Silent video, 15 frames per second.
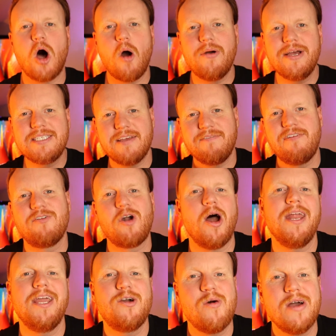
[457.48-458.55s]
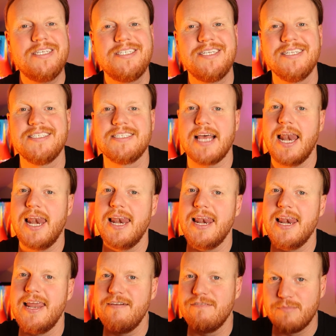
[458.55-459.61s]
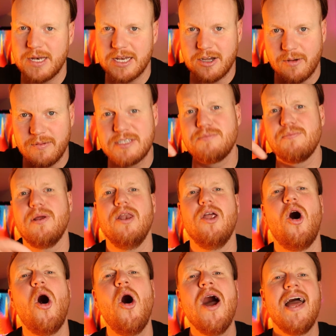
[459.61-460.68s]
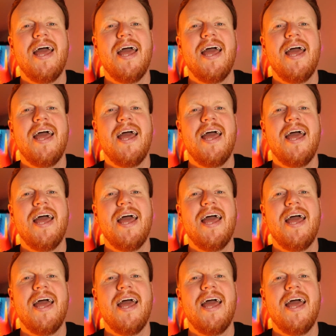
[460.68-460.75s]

always, if you've got any questions, leave them in the comments below.